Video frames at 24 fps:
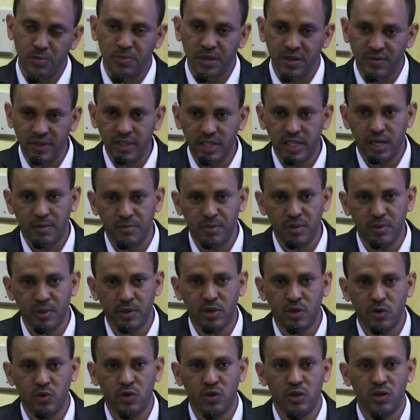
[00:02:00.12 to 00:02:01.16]
preventable
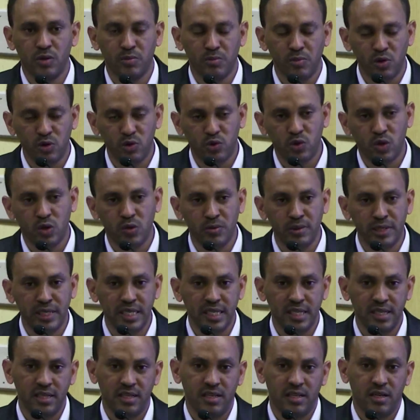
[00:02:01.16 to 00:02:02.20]
because the most
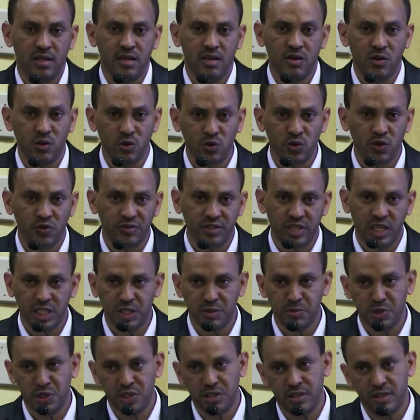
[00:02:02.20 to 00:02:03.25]
common route of
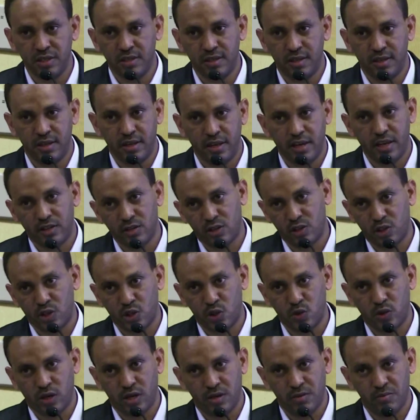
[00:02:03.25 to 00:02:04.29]
transmission is the
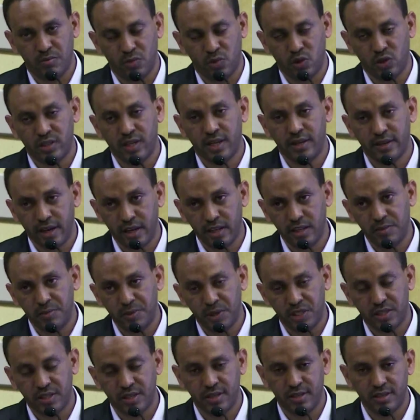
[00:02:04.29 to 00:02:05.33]
heterosexual. More than
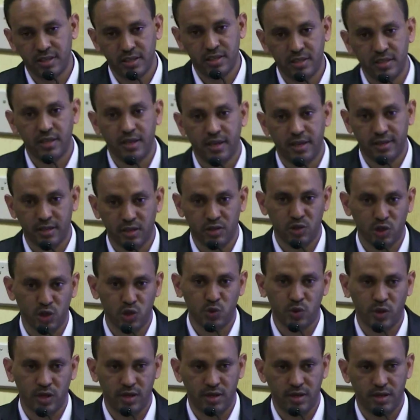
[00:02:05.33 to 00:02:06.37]
90% is
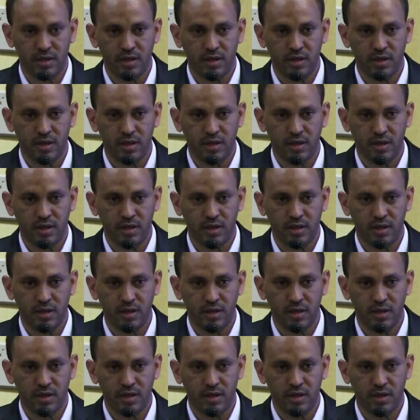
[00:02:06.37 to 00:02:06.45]
heterosexual.